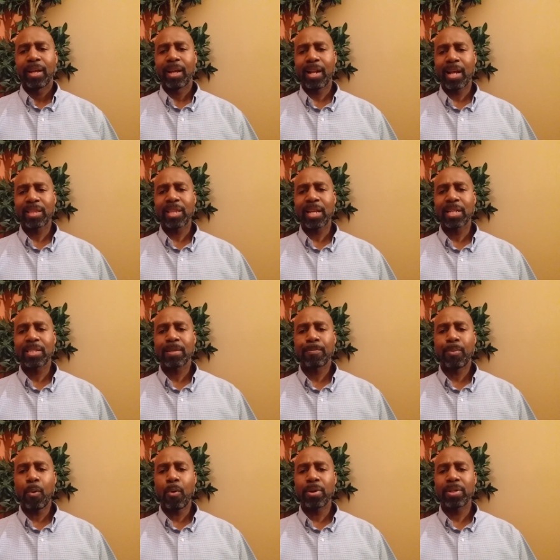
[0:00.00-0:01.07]
And I think it's
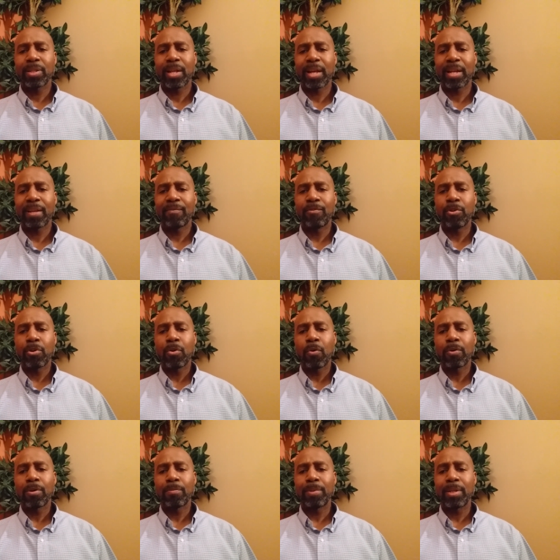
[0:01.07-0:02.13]
important that if you're
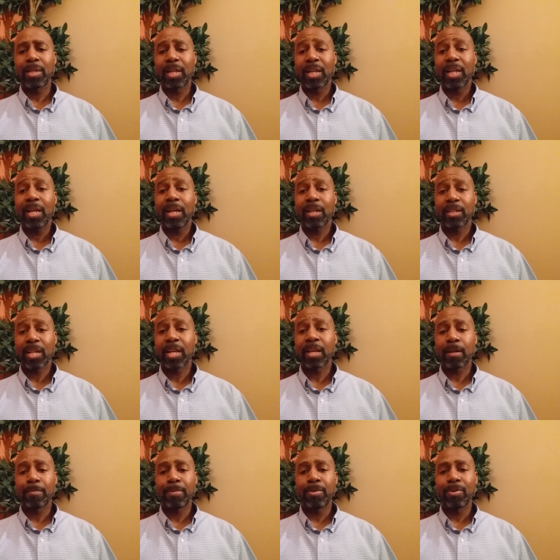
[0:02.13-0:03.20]
going to be clear
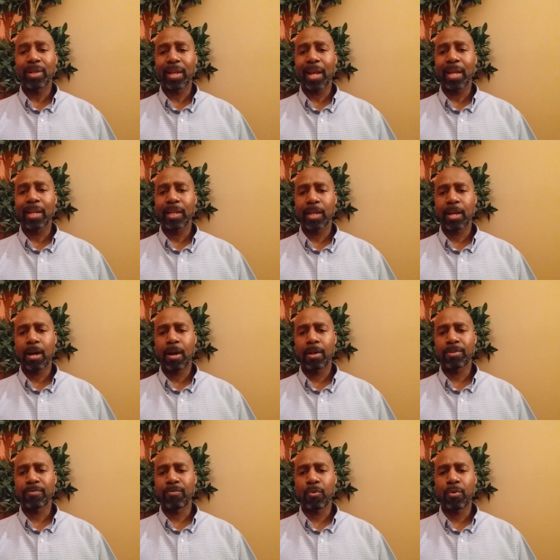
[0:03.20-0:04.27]
in communicating
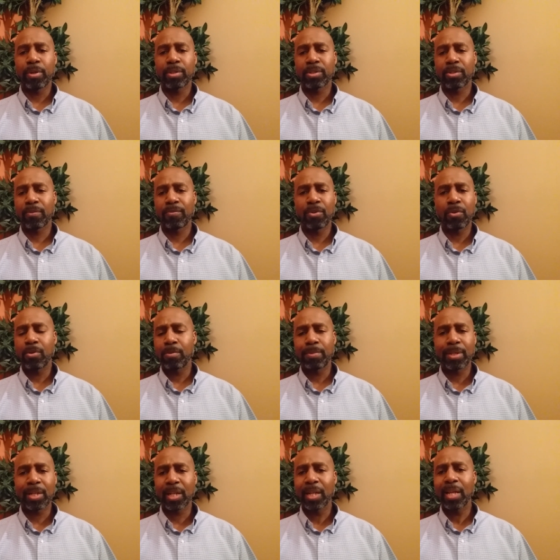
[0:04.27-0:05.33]
God's voice, or if you're going to
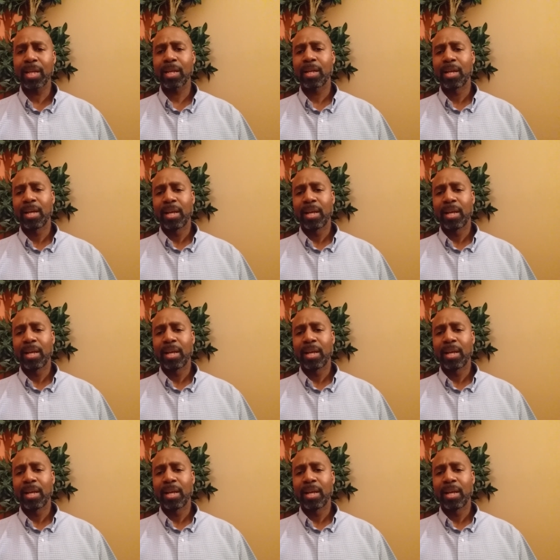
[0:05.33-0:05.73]
be clear